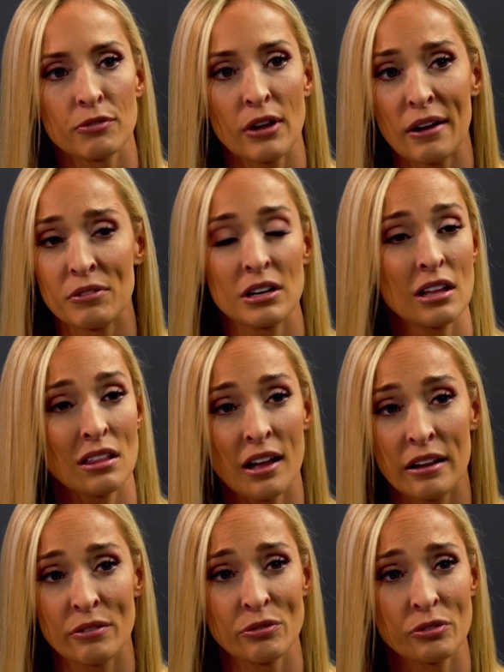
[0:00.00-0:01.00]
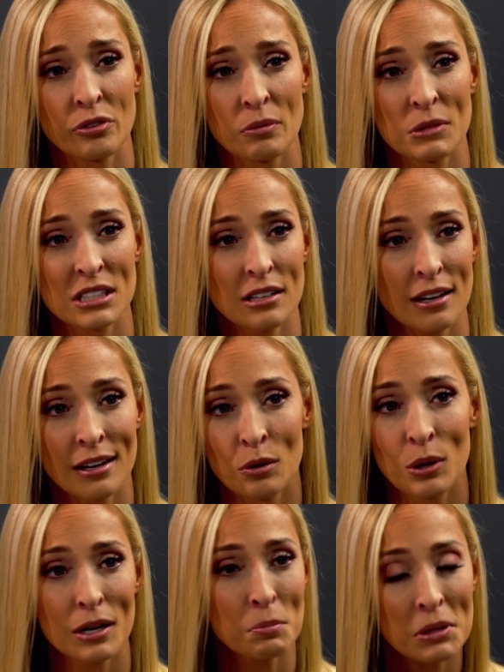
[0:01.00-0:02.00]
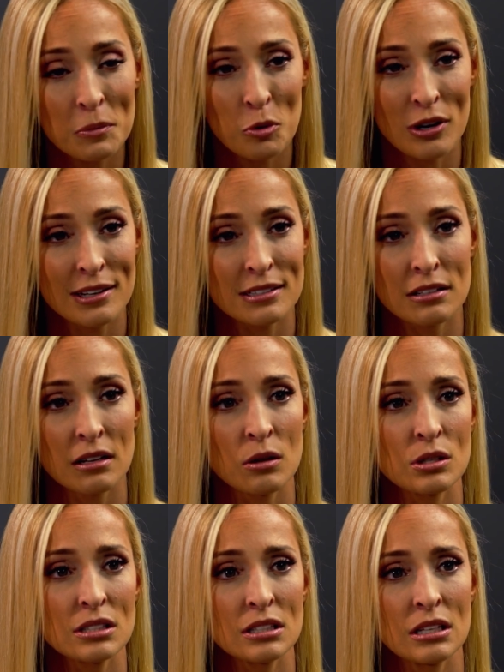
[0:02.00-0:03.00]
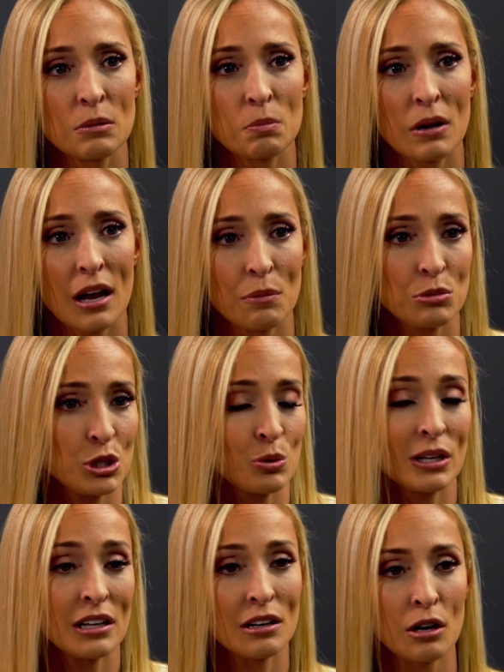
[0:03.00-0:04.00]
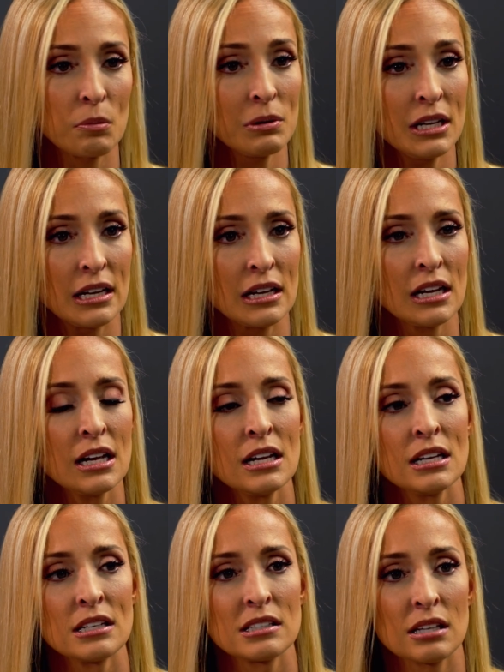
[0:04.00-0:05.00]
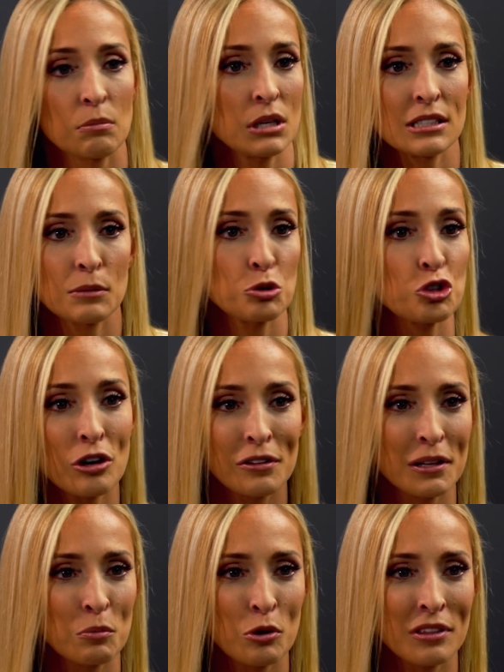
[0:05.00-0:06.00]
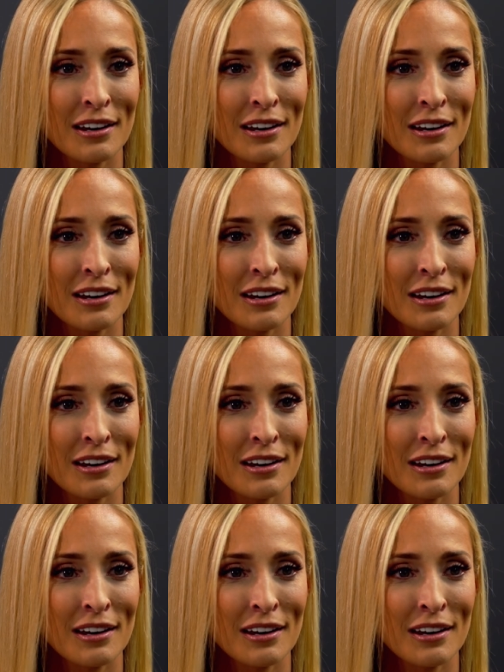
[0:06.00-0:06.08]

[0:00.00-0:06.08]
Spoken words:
of everyday life. From the second I wake up in the morning until I go to sleep, I'm doing ERP. Some days I'm struggling more